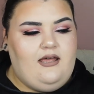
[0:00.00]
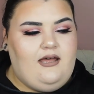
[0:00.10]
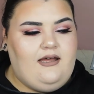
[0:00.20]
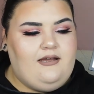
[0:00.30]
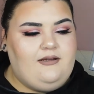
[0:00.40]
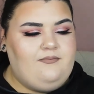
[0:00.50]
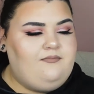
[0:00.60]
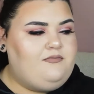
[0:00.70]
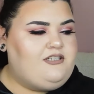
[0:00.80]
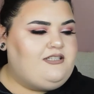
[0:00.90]
um,
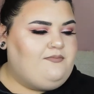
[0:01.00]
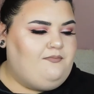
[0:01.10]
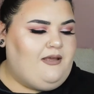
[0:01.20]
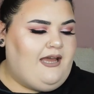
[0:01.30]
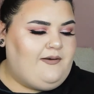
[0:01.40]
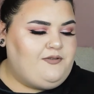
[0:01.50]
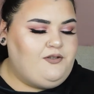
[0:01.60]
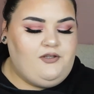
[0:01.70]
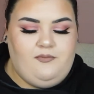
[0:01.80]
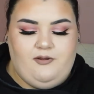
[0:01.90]
just
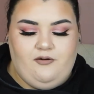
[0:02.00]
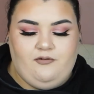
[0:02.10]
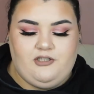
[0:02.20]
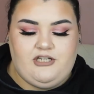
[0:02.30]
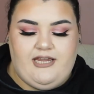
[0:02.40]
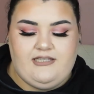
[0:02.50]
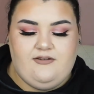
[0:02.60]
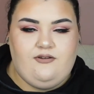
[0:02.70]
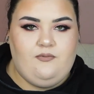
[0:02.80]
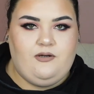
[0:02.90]
absolutely beautiful shades.
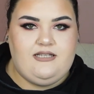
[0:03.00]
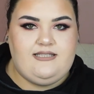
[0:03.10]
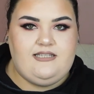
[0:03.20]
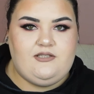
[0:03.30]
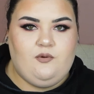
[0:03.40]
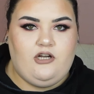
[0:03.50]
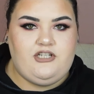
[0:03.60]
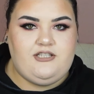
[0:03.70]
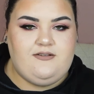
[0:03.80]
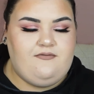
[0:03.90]
If you want to see
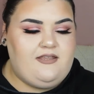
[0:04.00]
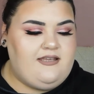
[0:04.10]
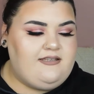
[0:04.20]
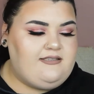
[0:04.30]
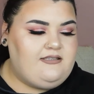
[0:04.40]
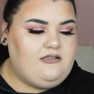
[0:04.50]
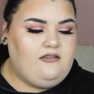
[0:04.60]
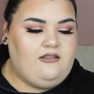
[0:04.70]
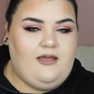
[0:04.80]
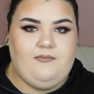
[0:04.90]
swatches of this,
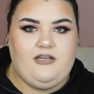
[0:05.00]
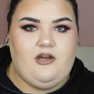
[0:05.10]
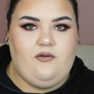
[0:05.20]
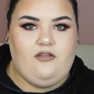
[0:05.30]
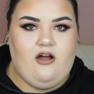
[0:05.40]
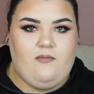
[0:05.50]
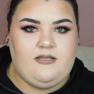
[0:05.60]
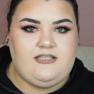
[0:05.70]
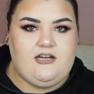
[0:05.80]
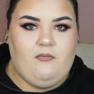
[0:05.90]
let me know in the
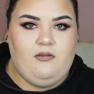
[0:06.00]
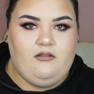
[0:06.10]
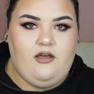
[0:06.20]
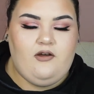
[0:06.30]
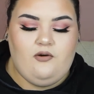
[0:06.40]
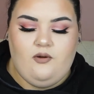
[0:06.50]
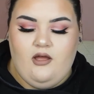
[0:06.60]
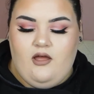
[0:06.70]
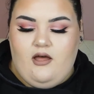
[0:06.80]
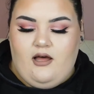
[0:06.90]
comments down below.
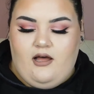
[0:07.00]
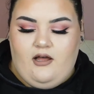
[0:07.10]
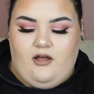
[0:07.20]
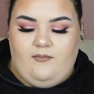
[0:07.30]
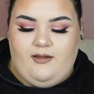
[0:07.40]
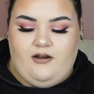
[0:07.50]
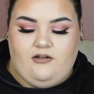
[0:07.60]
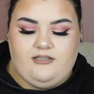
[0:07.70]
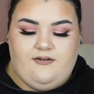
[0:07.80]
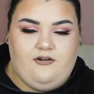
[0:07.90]
Um, and
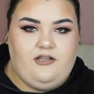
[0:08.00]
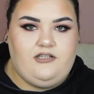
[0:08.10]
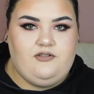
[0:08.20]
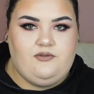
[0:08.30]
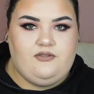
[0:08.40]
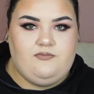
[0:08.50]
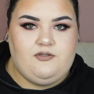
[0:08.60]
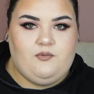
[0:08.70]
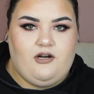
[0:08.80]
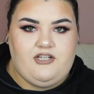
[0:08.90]
I'll definitely do some
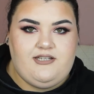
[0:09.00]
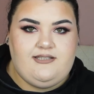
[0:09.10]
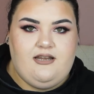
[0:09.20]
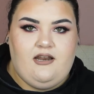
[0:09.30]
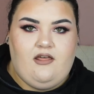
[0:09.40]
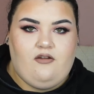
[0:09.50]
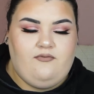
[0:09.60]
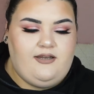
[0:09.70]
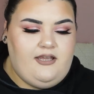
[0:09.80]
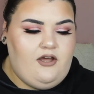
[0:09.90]
swatches in another
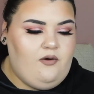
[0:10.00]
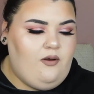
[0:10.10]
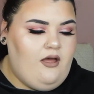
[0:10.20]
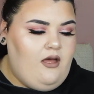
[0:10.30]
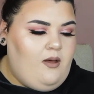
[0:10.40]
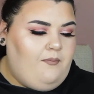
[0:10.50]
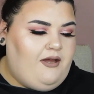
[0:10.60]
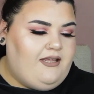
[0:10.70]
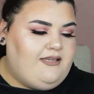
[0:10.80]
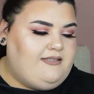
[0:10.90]
video, but
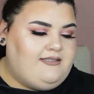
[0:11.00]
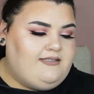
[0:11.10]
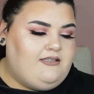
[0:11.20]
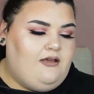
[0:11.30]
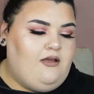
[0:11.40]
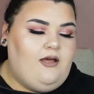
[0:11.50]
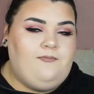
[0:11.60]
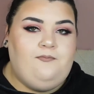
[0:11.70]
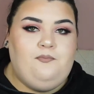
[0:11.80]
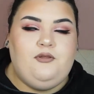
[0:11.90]
it's a
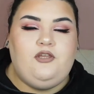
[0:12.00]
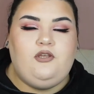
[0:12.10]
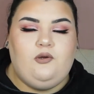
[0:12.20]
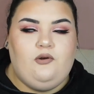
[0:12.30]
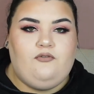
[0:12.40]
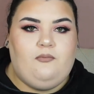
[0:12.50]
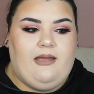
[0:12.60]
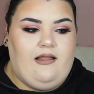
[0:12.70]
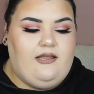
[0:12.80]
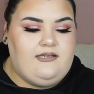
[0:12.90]
beautiful
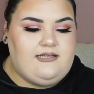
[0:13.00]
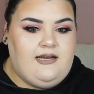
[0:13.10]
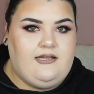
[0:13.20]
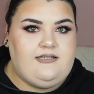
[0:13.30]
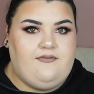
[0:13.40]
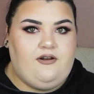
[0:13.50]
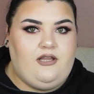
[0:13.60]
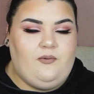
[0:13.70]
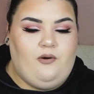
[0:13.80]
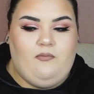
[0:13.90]
palette and I
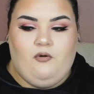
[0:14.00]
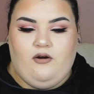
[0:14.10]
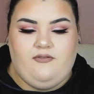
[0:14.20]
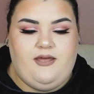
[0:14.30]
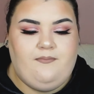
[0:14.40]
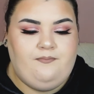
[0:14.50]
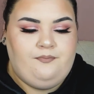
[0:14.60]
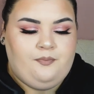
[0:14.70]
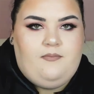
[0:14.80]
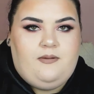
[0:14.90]
definitely want more of them.
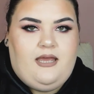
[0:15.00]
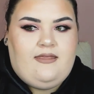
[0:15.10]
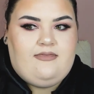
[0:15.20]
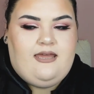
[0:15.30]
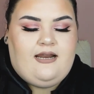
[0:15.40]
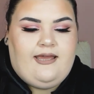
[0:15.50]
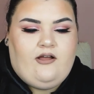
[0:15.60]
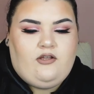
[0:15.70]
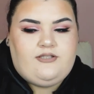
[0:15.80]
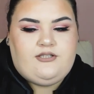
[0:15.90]
Um, and then I
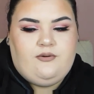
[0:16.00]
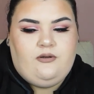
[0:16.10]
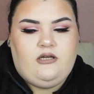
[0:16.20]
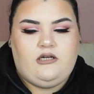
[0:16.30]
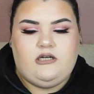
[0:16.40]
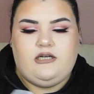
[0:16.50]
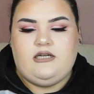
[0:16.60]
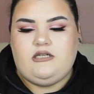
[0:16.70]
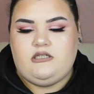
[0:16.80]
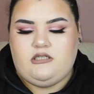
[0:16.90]
also
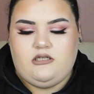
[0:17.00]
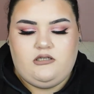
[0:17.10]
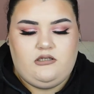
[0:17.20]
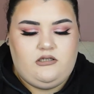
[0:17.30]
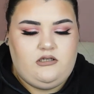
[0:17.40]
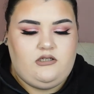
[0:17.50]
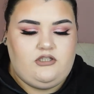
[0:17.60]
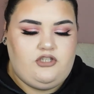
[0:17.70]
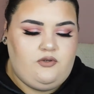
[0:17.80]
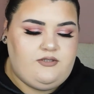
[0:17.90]
got
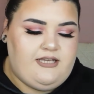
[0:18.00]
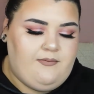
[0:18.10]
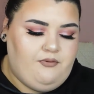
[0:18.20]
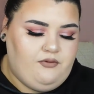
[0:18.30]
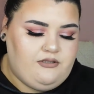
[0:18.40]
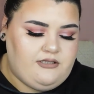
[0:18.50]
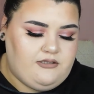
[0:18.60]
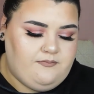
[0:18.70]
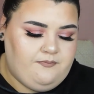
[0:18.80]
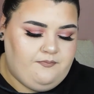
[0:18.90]
two samples.
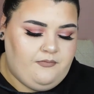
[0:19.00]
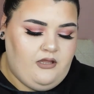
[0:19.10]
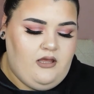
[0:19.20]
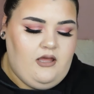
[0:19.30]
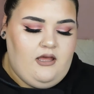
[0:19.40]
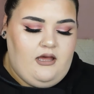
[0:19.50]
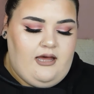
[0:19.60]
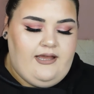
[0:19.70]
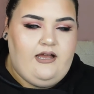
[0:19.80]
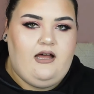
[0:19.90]

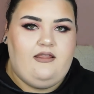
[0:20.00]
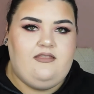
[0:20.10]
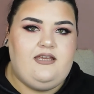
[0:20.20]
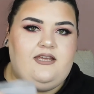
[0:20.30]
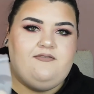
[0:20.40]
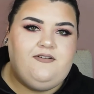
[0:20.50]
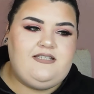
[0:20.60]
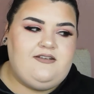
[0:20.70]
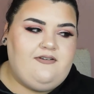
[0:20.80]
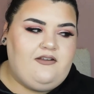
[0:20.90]
I got the
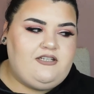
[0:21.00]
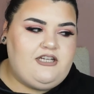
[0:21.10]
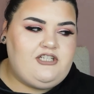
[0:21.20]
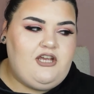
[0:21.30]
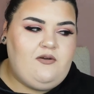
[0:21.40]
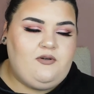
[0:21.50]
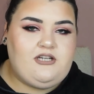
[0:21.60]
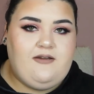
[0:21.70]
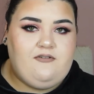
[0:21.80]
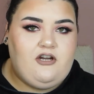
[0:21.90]
Fenty foundation, which
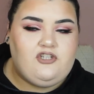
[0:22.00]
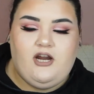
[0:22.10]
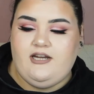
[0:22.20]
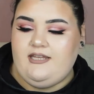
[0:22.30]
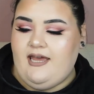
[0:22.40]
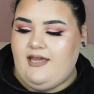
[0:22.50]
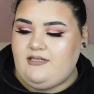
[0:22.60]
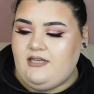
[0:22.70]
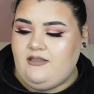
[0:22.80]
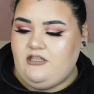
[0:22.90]
I have not tried
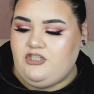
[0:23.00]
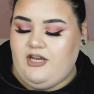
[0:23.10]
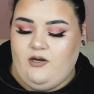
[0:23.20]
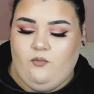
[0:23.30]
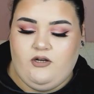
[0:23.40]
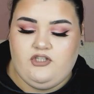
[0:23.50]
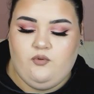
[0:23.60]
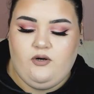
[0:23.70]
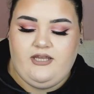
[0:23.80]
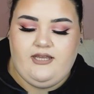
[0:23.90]
yet, in the shade
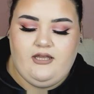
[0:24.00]
120.